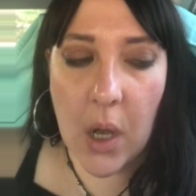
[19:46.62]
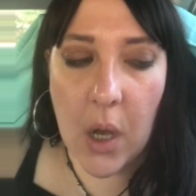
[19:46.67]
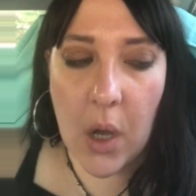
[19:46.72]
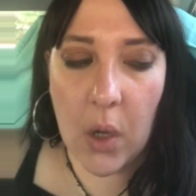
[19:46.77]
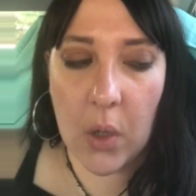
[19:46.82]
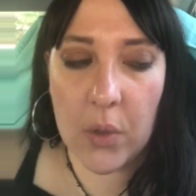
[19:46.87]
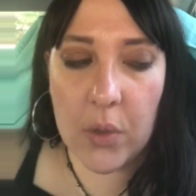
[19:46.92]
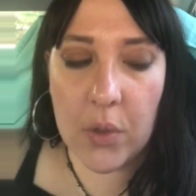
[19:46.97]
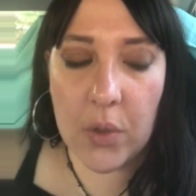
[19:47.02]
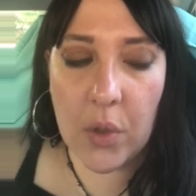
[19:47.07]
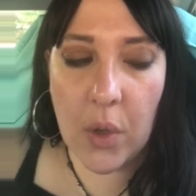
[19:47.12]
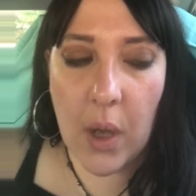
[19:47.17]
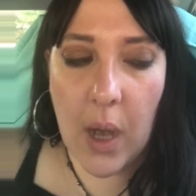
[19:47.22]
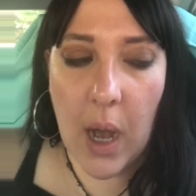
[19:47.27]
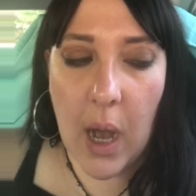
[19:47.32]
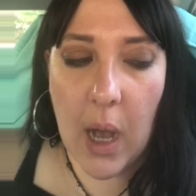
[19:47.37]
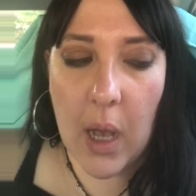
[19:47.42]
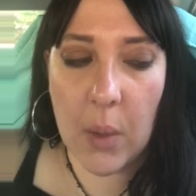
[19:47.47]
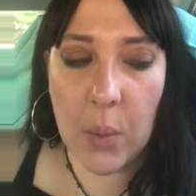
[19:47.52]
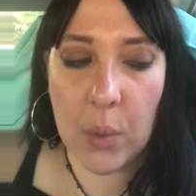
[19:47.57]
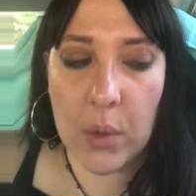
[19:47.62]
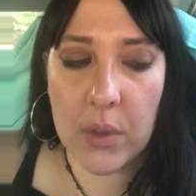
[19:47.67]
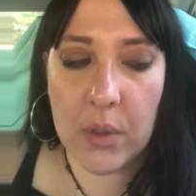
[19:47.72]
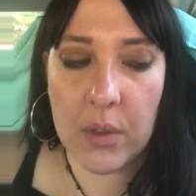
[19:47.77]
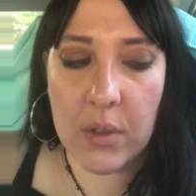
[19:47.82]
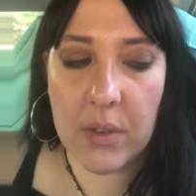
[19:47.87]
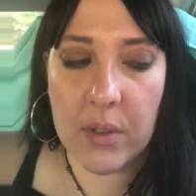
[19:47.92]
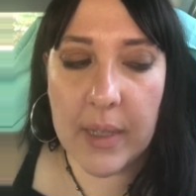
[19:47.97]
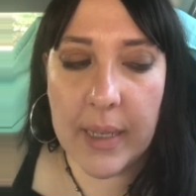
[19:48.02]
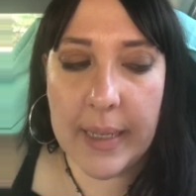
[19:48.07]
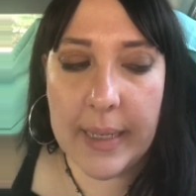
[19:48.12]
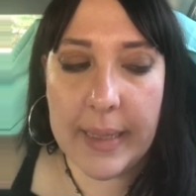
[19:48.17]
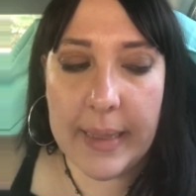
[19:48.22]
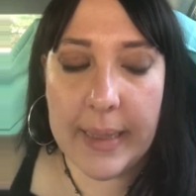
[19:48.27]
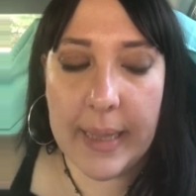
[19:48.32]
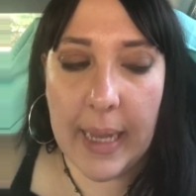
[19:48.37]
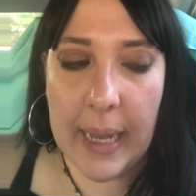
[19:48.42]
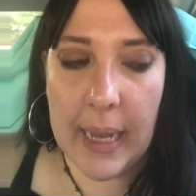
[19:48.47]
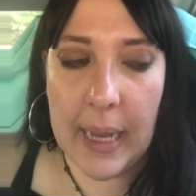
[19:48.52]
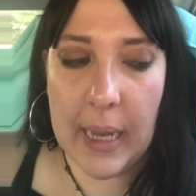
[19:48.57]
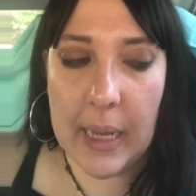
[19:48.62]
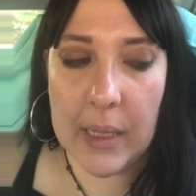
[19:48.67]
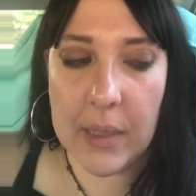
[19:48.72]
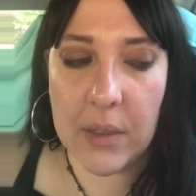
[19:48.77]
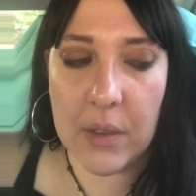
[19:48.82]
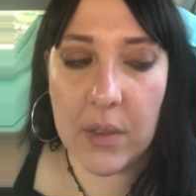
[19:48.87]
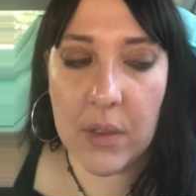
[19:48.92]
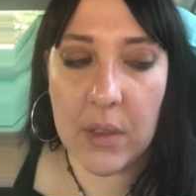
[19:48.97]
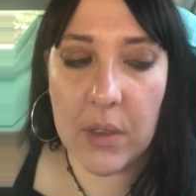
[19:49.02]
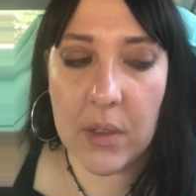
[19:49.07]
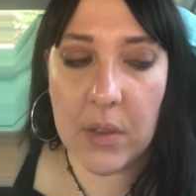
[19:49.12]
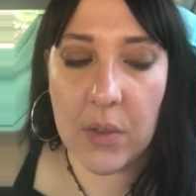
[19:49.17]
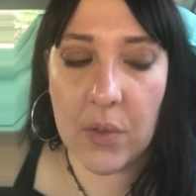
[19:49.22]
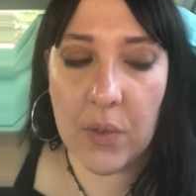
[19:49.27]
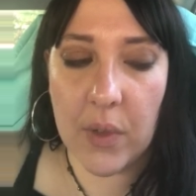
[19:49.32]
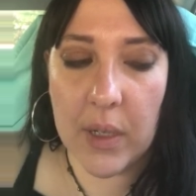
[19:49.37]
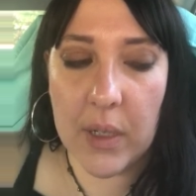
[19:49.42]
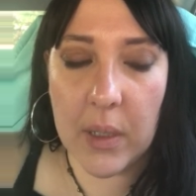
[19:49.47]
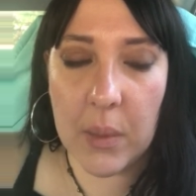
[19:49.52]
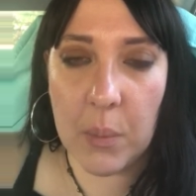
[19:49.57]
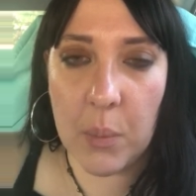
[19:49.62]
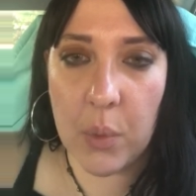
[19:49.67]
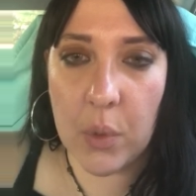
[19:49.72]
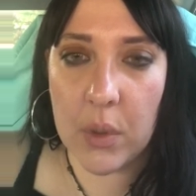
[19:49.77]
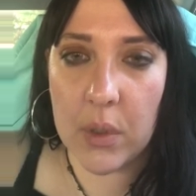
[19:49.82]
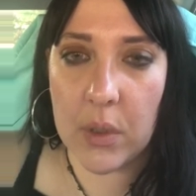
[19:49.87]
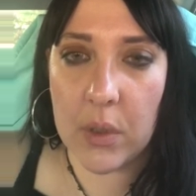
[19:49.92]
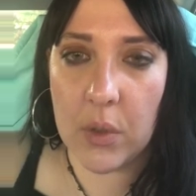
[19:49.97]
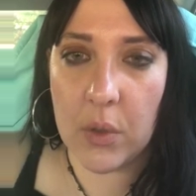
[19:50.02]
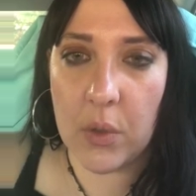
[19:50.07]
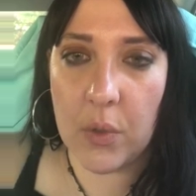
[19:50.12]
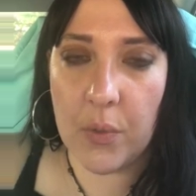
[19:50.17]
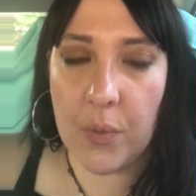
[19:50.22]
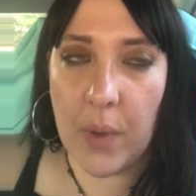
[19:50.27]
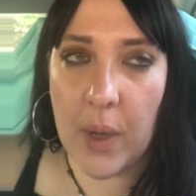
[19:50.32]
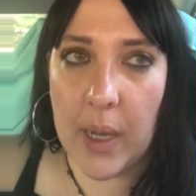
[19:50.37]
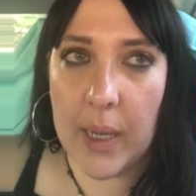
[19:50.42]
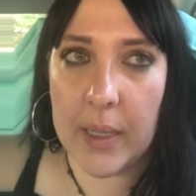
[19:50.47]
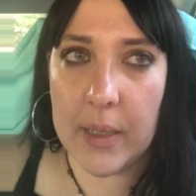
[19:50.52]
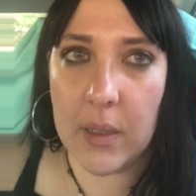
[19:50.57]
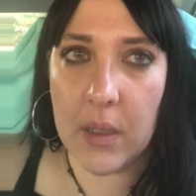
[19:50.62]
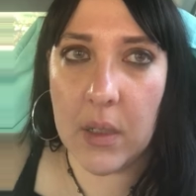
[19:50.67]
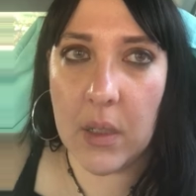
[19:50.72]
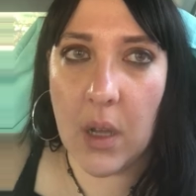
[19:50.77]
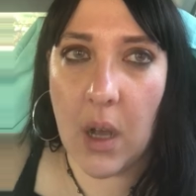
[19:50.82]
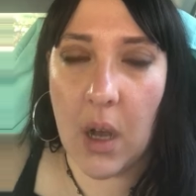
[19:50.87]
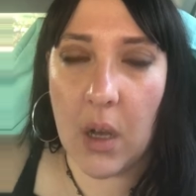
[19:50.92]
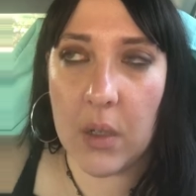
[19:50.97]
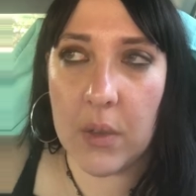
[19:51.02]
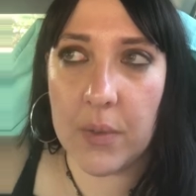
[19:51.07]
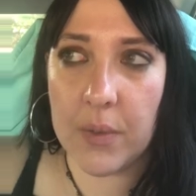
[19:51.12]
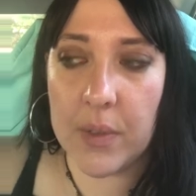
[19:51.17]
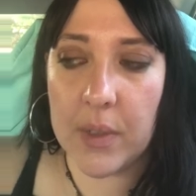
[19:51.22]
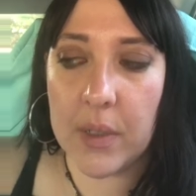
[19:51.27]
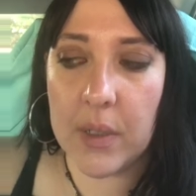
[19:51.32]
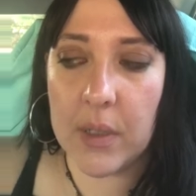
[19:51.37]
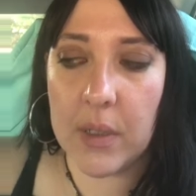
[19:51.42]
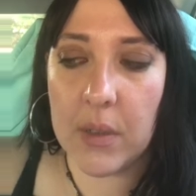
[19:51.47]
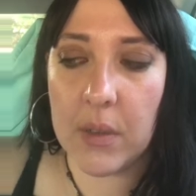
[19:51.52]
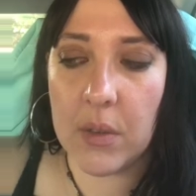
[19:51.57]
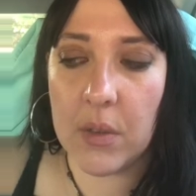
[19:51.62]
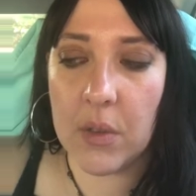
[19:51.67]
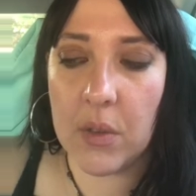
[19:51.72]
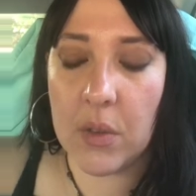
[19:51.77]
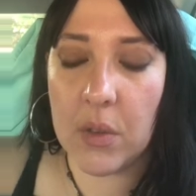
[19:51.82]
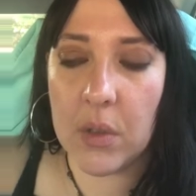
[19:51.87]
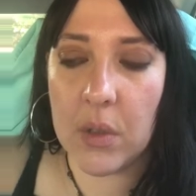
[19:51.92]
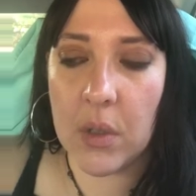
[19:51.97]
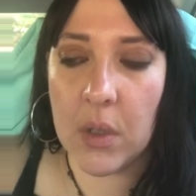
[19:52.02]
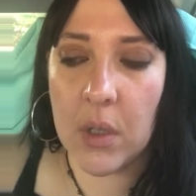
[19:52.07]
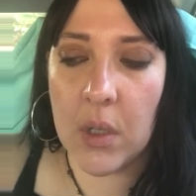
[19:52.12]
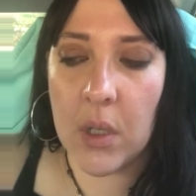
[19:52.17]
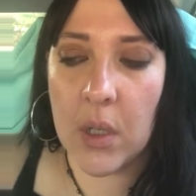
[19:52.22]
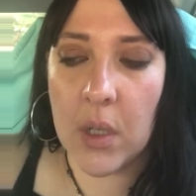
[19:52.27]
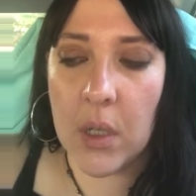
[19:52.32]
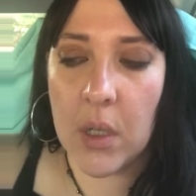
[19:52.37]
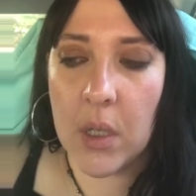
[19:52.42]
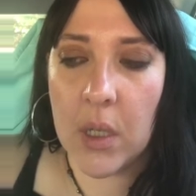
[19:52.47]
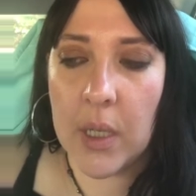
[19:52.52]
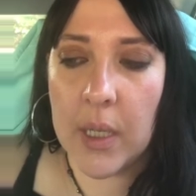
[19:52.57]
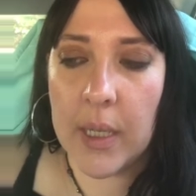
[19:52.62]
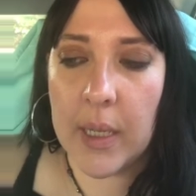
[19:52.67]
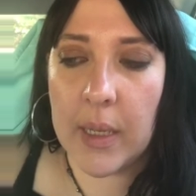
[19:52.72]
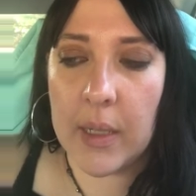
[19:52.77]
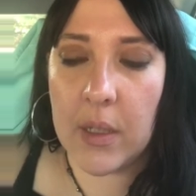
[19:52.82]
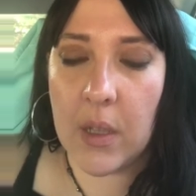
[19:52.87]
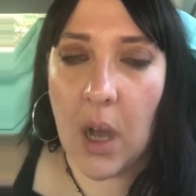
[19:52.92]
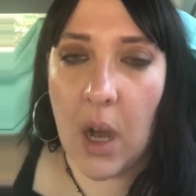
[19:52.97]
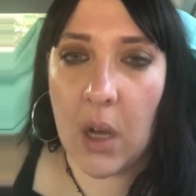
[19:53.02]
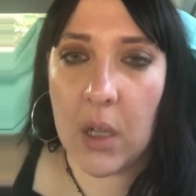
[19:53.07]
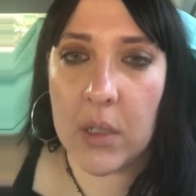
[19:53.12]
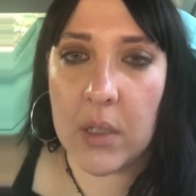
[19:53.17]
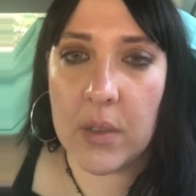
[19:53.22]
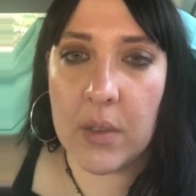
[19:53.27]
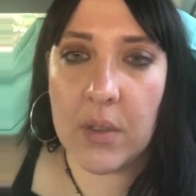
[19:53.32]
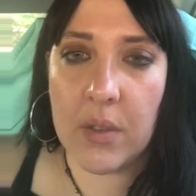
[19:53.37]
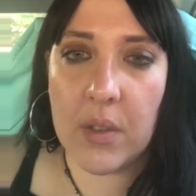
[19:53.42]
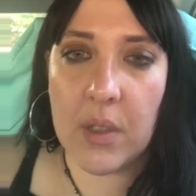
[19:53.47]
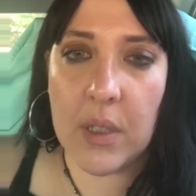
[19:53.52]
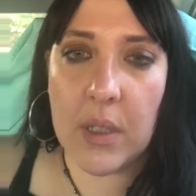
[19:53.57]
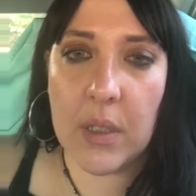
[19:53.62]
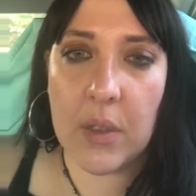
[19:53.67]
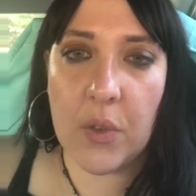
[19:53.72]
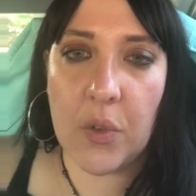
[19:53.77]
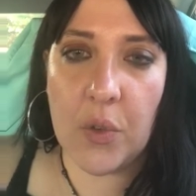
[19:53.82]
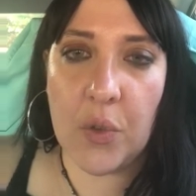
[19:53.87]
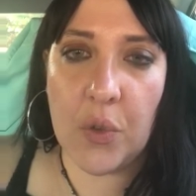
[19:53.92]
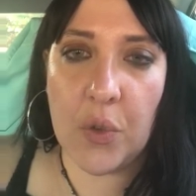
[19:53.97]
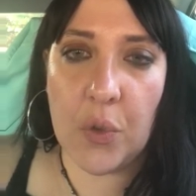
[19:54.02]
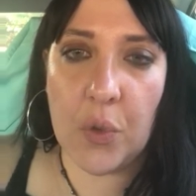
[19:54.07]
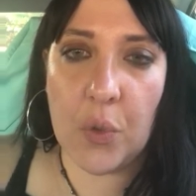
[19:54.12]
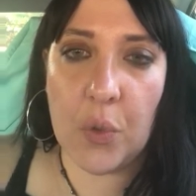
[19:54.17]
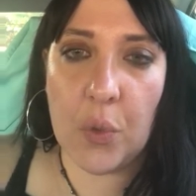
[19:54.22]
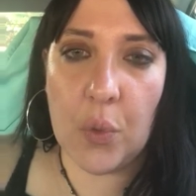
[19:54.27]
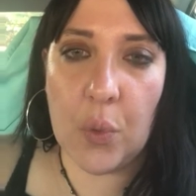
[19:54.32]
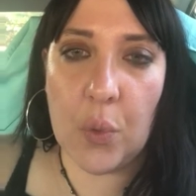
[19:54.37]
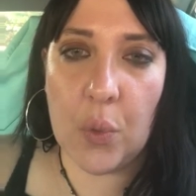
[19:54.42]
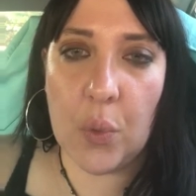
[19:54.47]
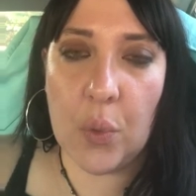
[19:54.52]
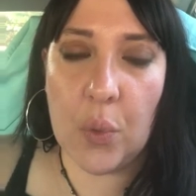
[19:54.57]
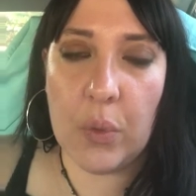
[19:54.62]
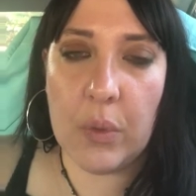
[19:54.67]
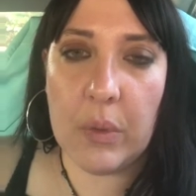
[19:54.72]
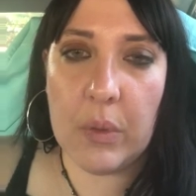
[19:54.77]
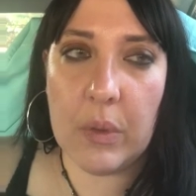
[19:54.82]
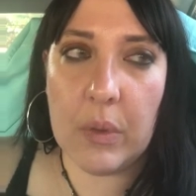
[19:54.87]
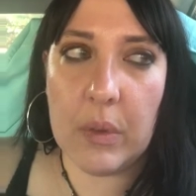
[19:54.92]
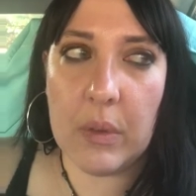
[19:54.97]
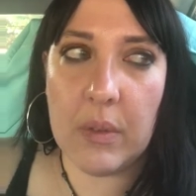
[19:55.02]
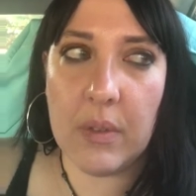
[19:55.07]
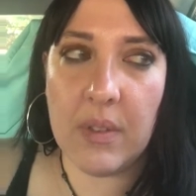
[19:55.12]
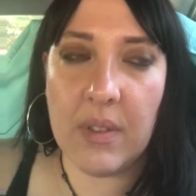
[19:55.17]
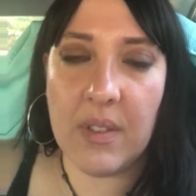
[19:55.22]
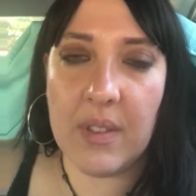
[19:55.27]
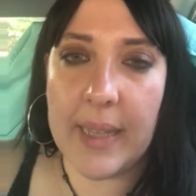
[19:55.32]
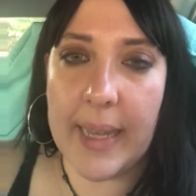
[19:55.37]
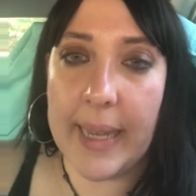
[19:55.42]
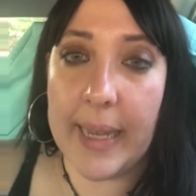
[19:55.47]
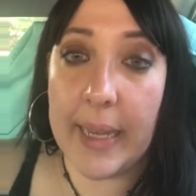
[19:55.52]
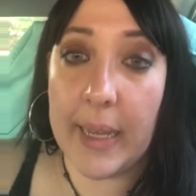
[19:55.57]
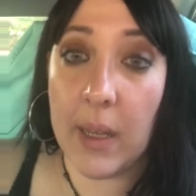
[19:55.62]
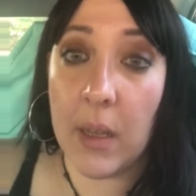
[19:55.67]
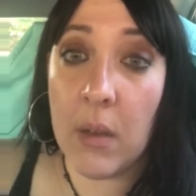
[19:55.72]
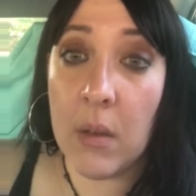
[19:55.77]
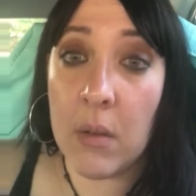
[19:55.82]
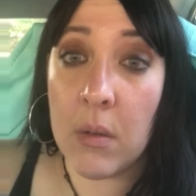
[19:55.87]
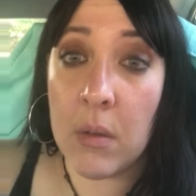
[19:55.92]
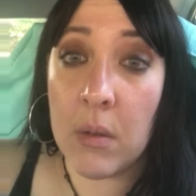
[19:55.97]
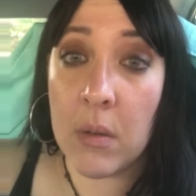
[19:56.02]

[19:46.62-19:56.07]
Also, I would say that it's very important to find confidence and honesty to say